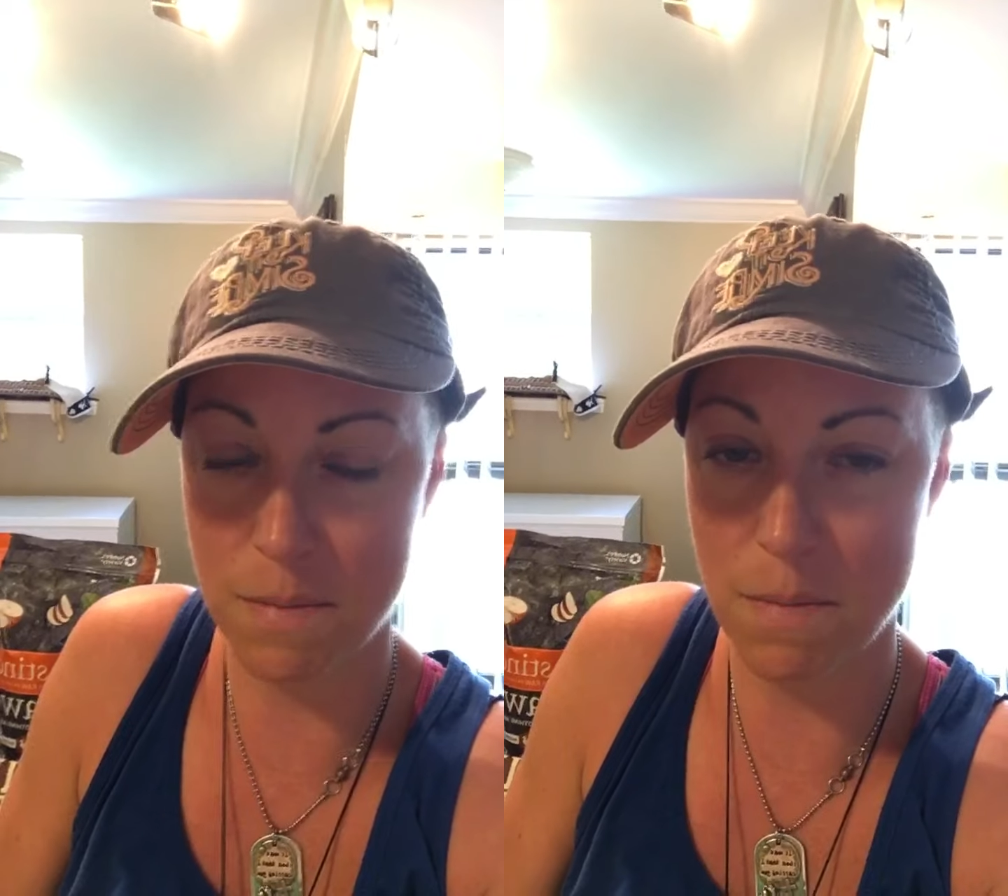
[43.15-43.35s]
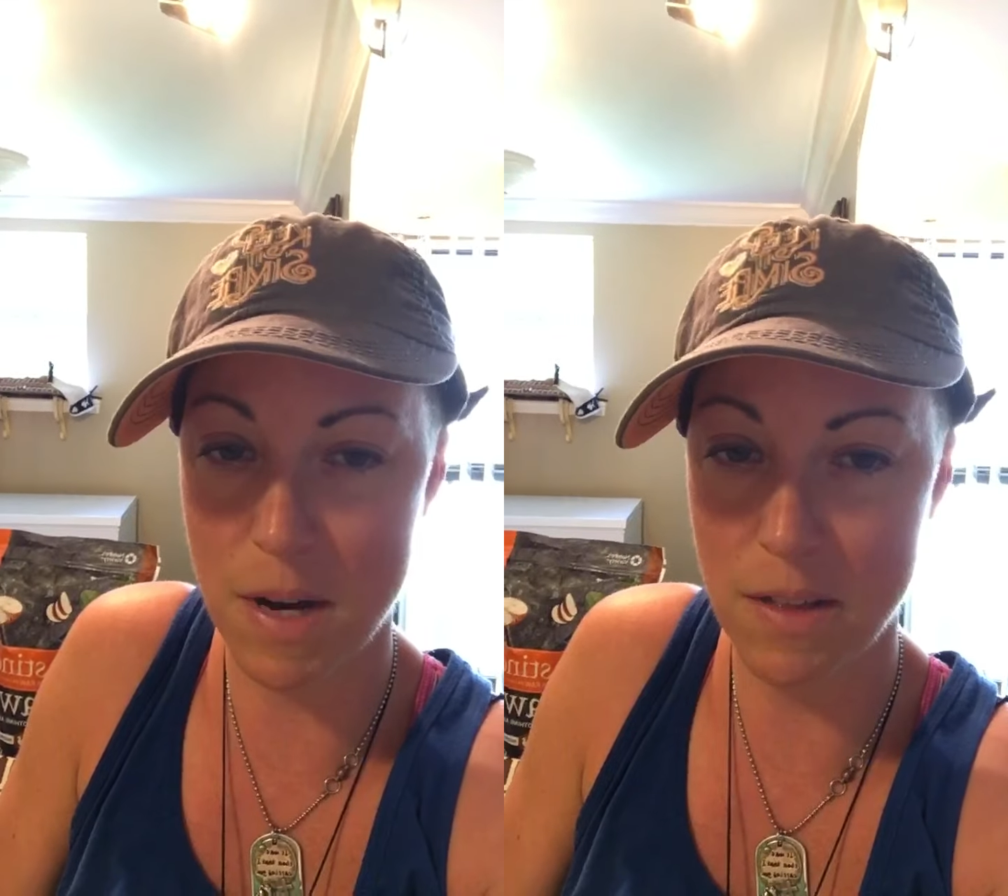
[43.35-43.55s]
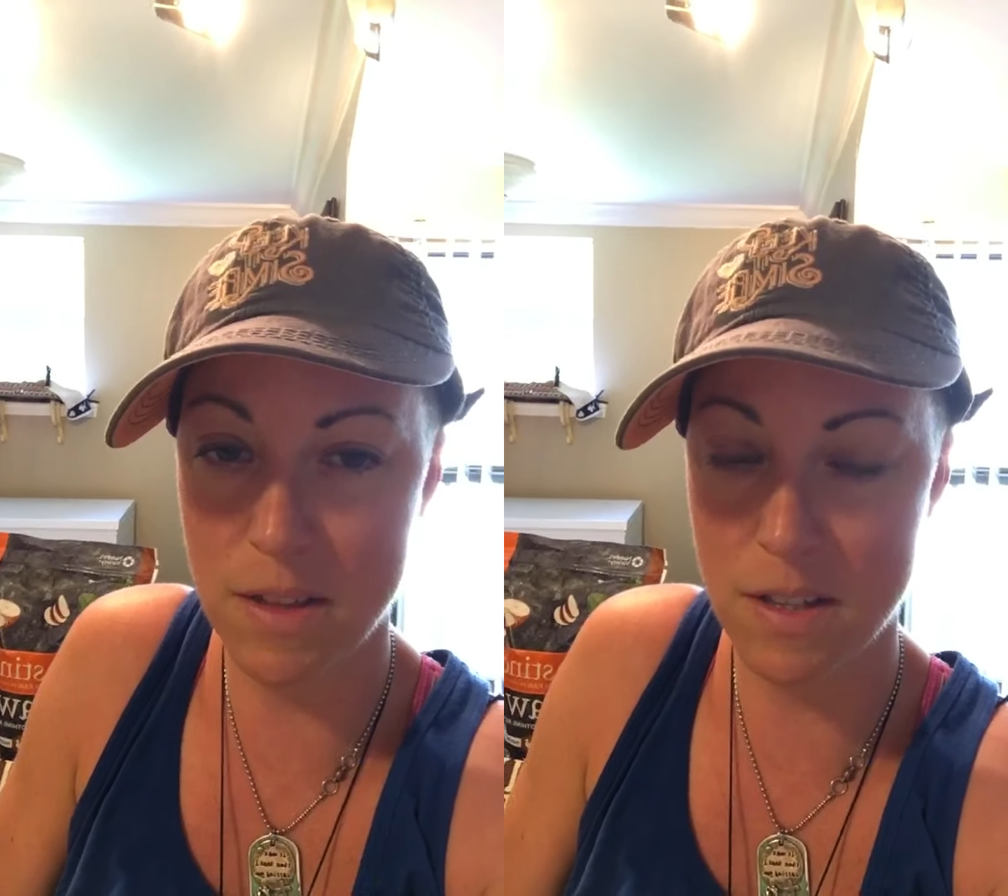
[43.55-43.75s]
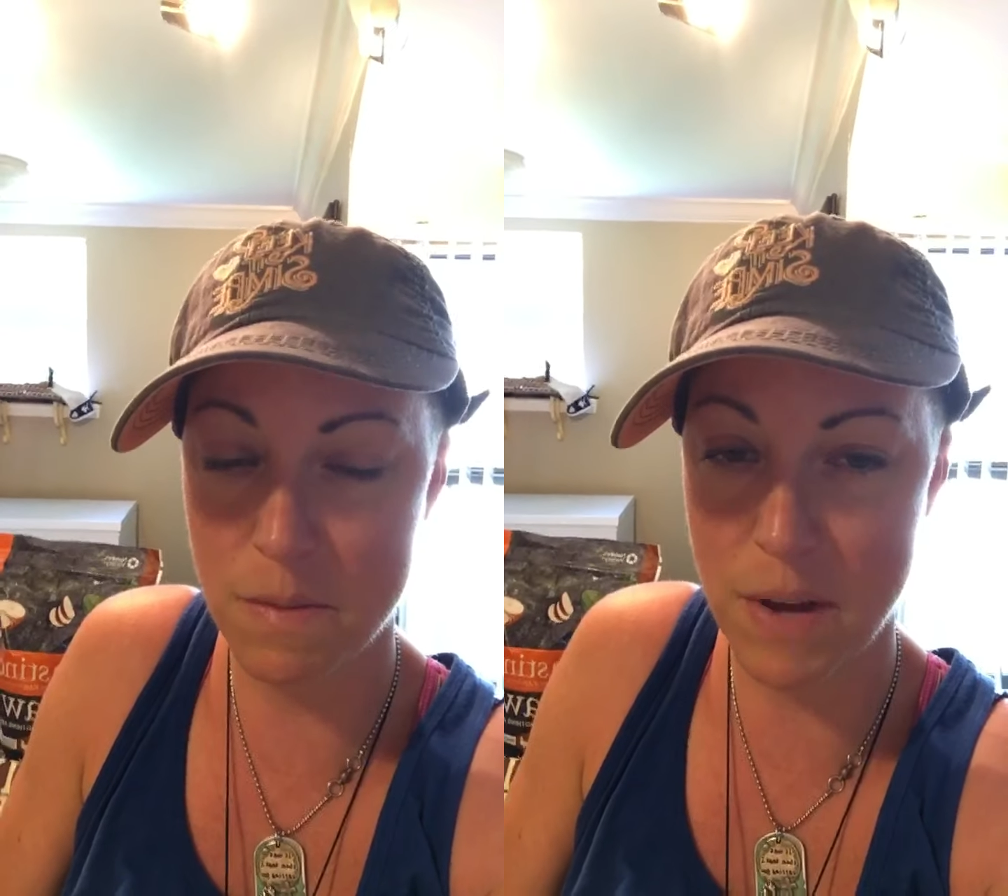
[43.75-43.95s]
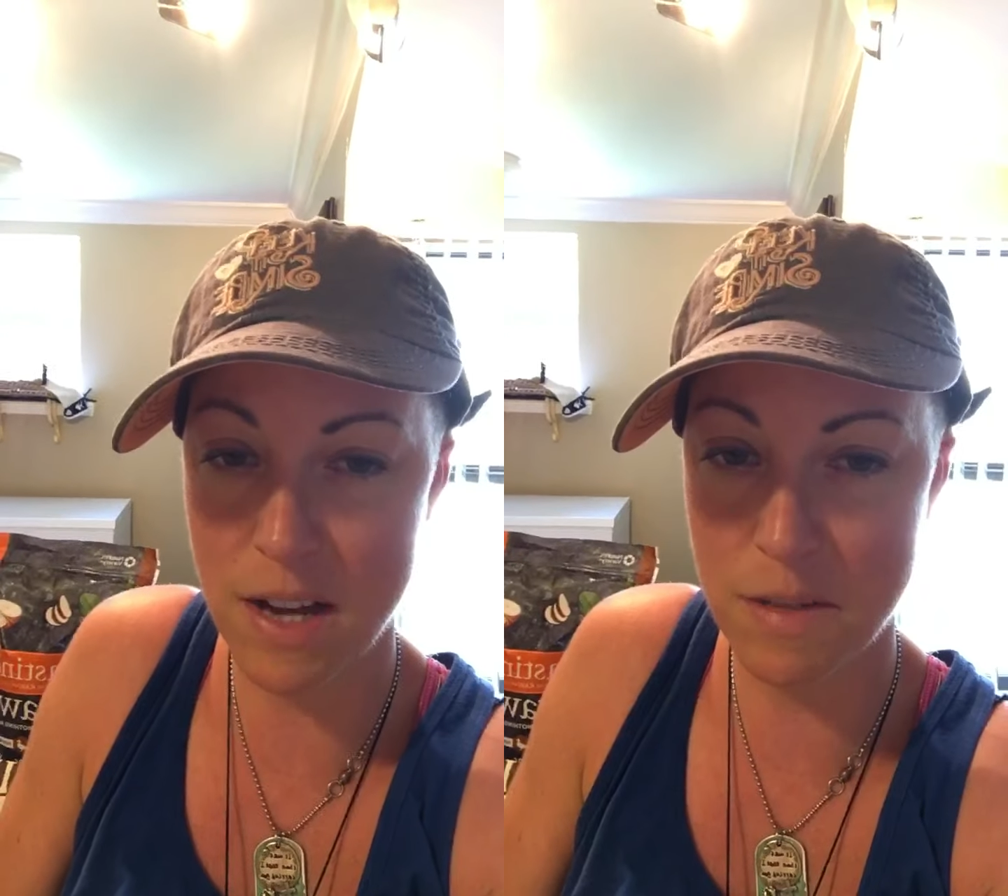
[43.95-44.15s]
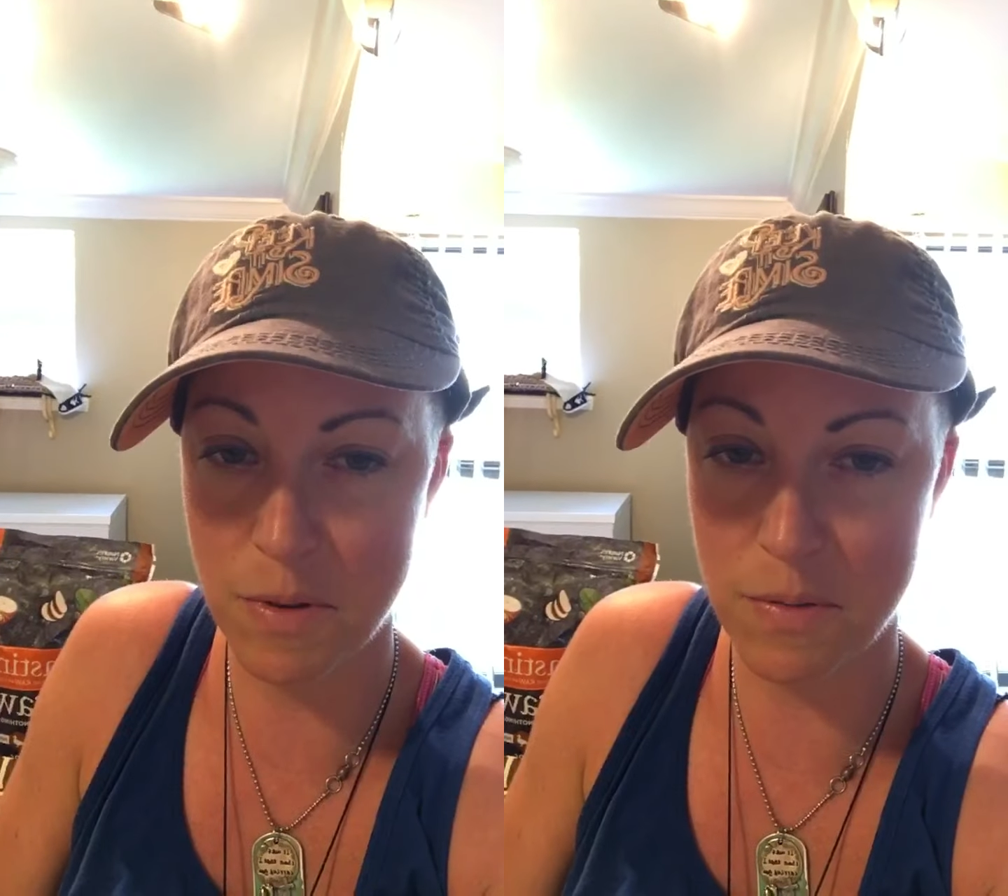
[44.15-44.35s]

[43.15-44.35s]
month is best